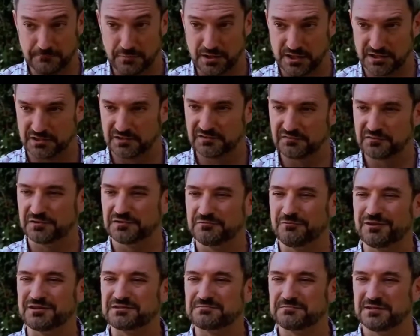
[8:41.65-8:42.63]
Empire, for
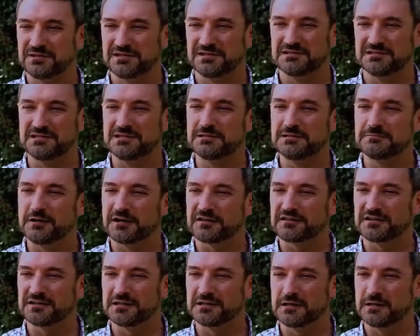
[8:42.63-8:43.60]
it was indeed by
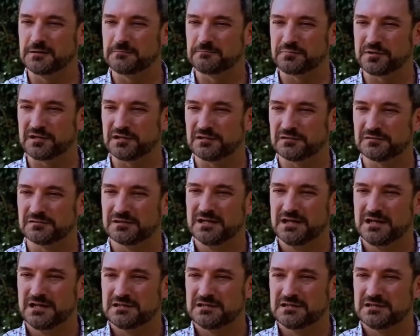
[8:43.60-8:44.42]
then the Empire,